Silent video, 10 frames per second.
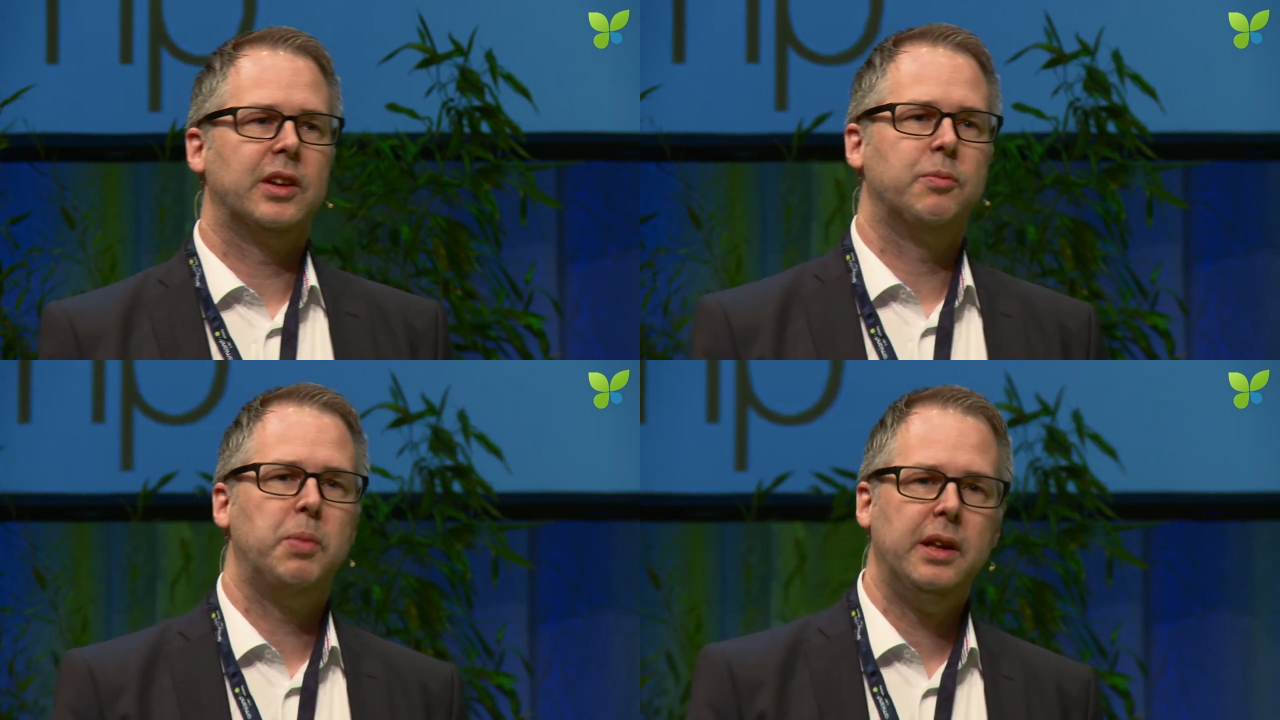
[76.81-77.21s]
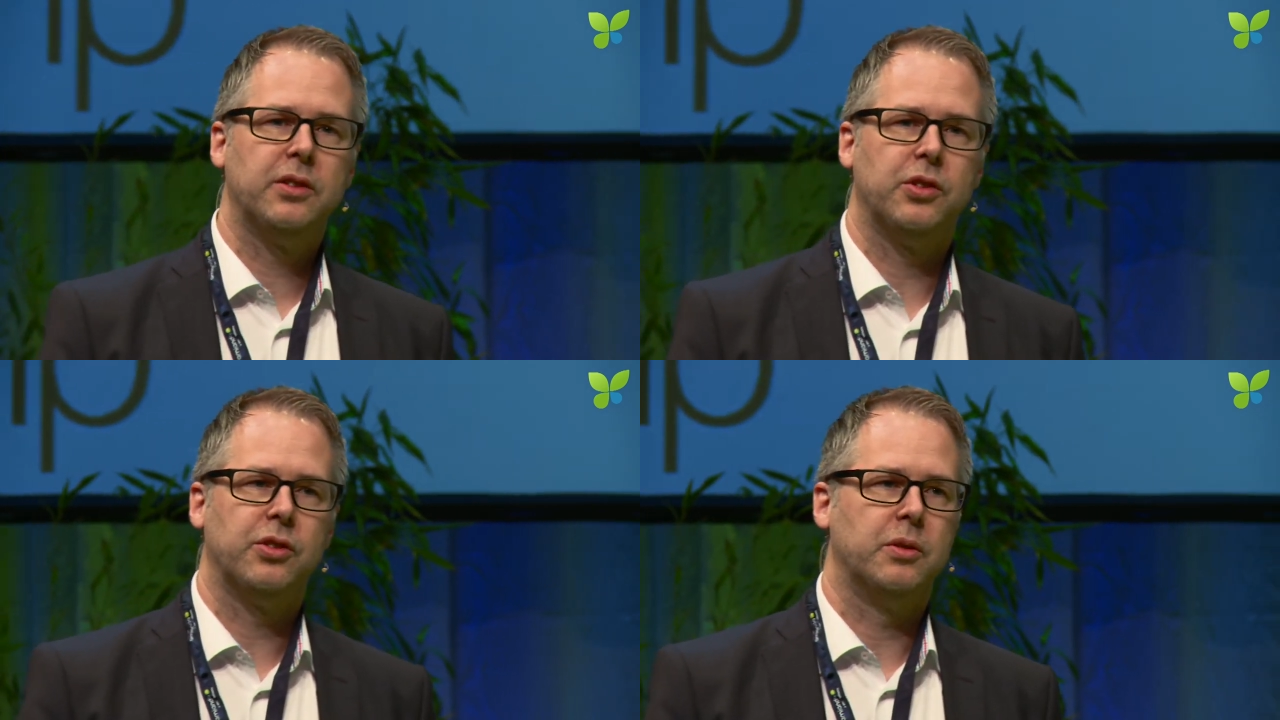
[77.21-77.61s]
expand the
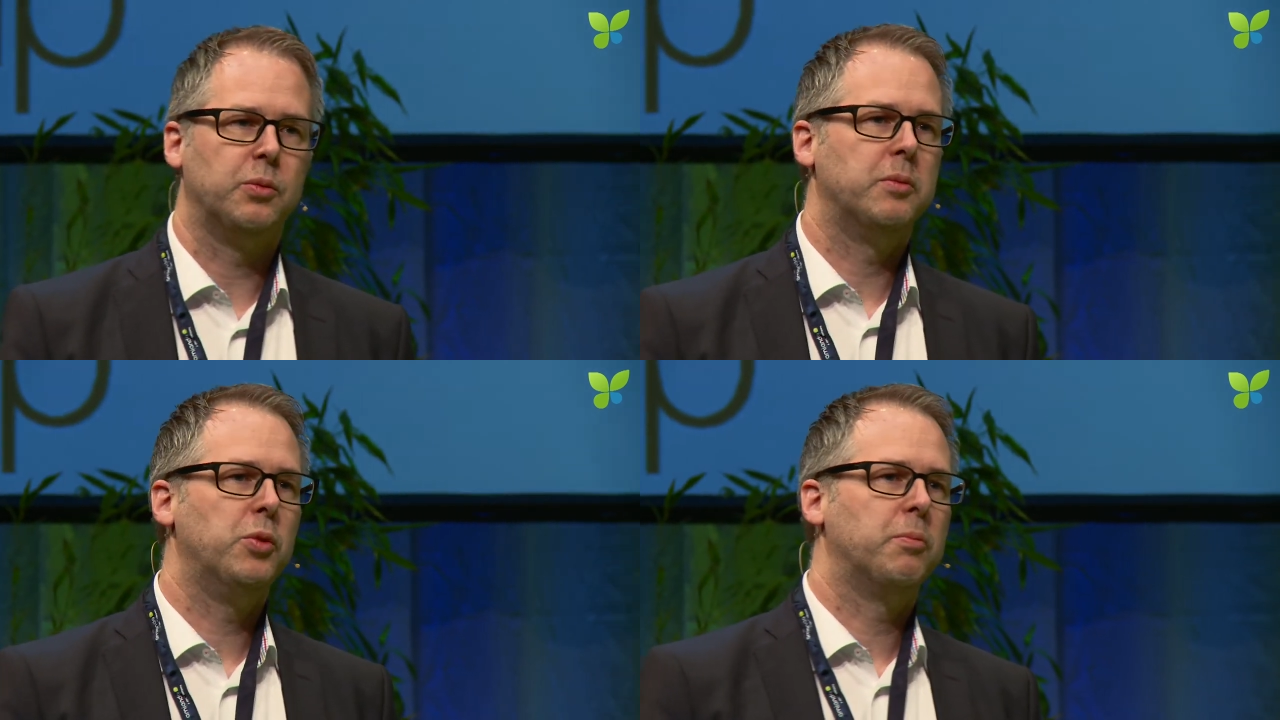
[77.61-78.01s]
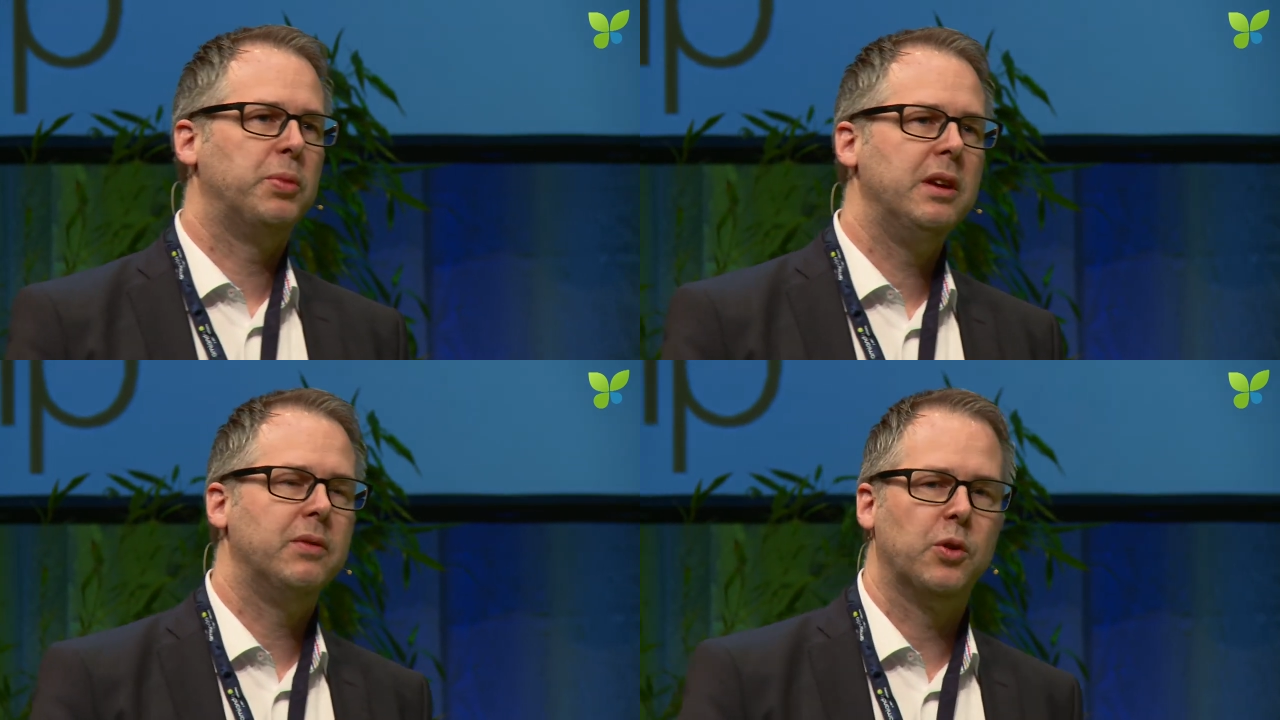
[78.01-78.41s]
system with more
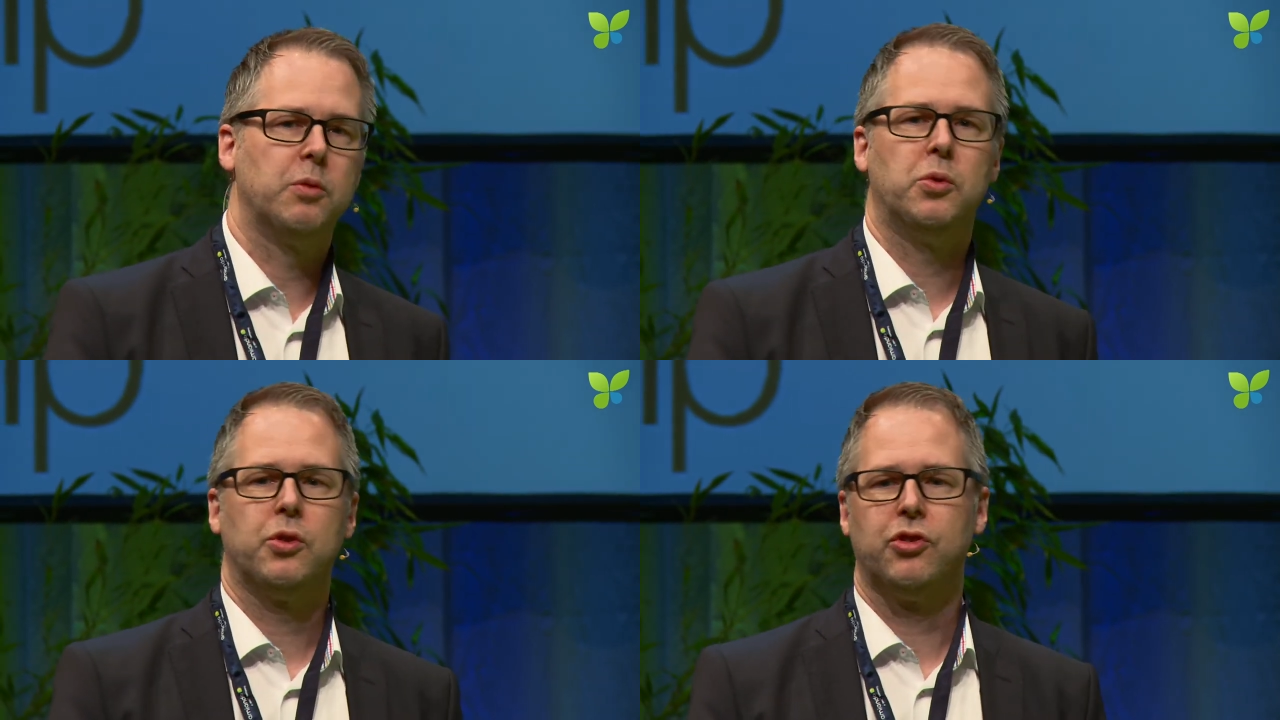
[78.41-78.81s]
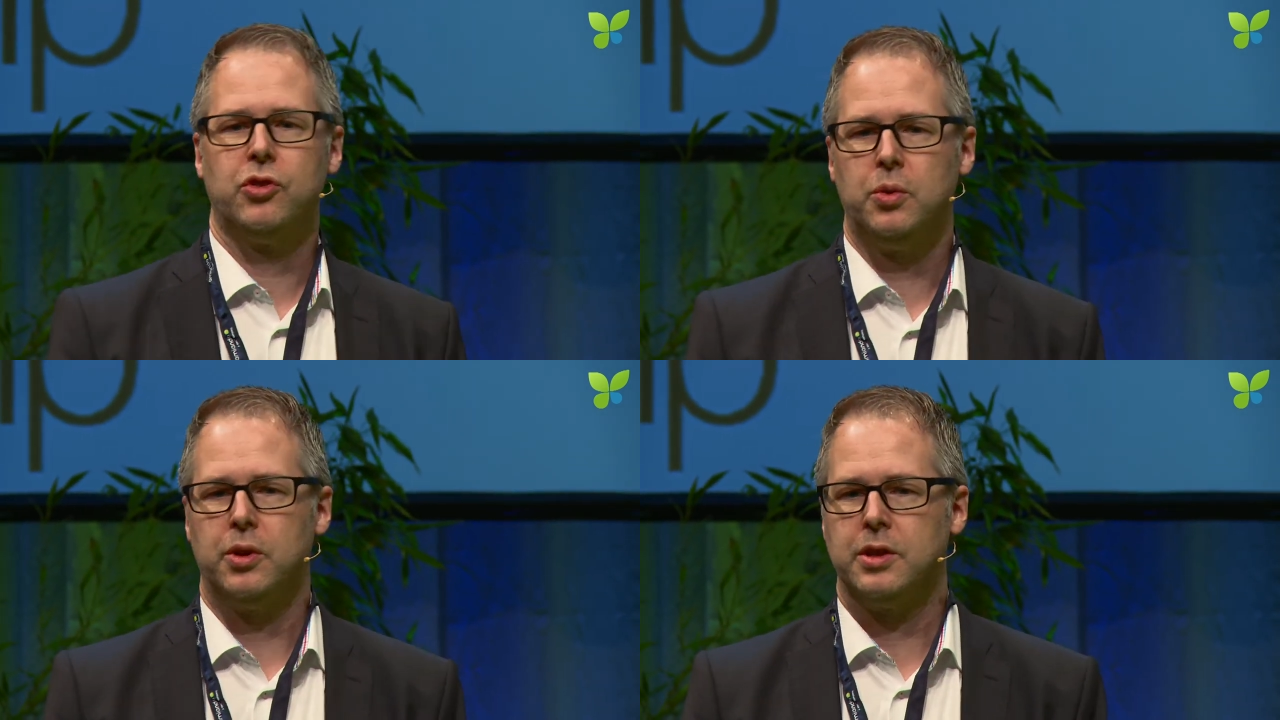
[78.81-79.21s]
PV or more
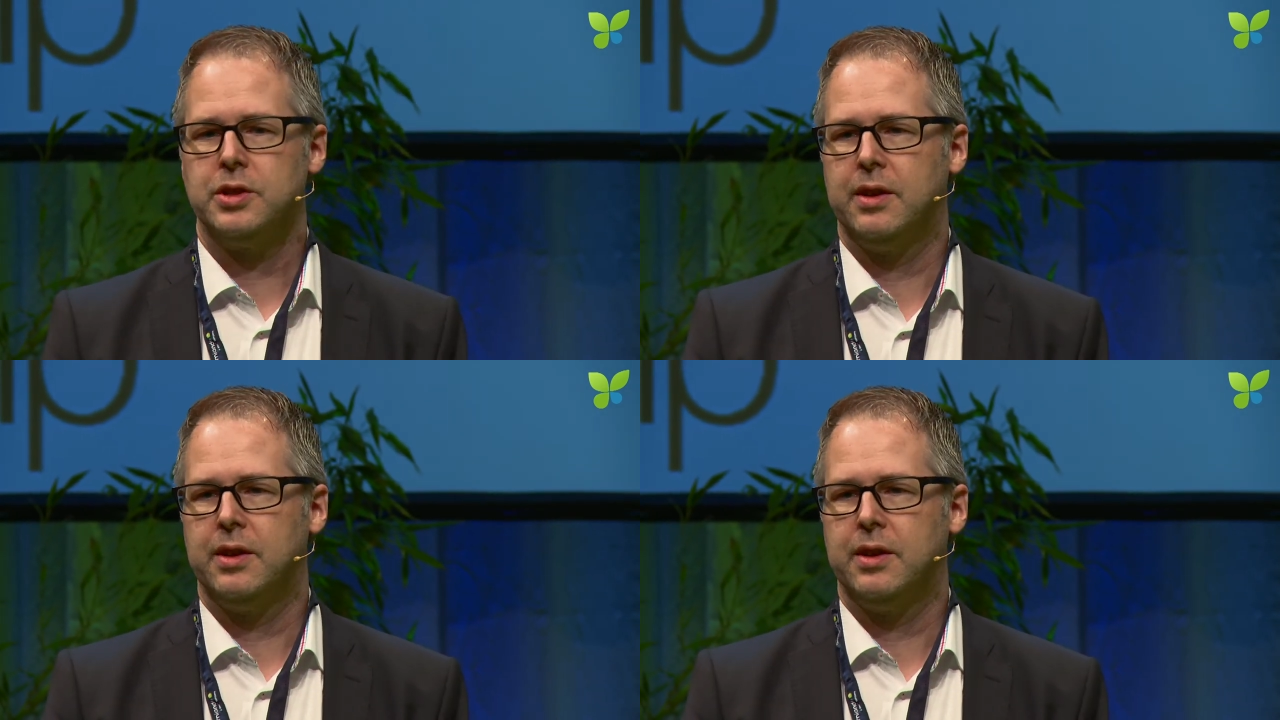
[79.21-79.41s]
storage